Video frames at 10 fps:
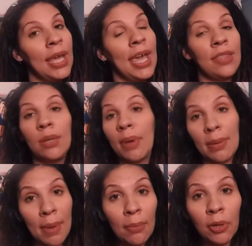And then
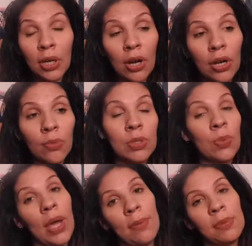my memory card was
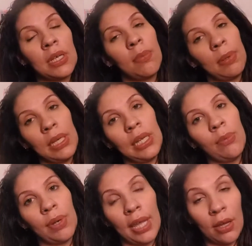wiped completely
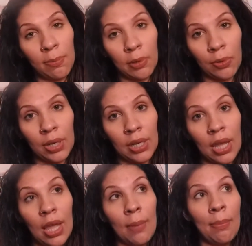when I uploaded
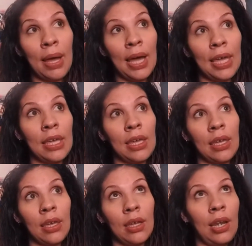
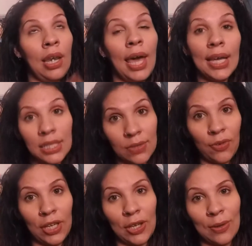my last
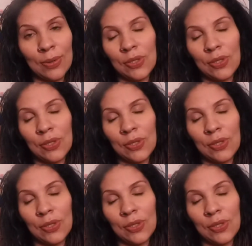video.